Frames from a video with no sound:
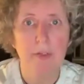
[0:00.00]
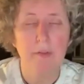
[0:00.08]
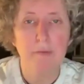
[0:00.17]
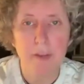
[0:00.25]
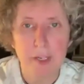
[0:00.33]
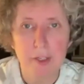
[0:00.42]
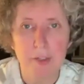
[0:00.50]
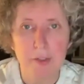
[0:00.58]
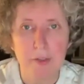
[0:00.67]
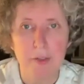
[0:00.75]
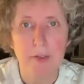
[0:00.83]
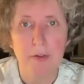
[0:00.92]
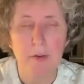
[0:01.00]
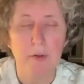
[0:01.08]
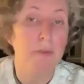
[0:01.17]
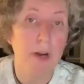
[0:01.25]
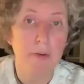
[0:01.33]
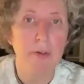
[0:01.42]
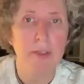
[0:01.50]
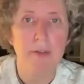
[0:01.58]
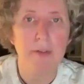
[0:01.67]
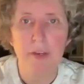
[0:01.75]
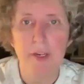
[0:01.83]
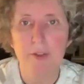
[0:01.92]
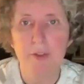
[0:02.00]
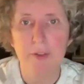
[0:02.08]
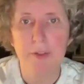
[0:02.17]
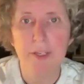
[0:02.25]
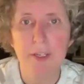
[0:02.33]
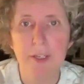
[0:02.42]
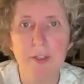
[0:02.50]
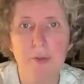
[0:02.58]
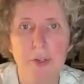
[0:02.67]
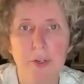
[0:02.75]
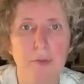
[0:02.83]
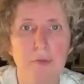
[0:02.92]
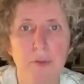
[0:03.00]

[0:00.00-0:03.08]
infection or viral infection can trigger,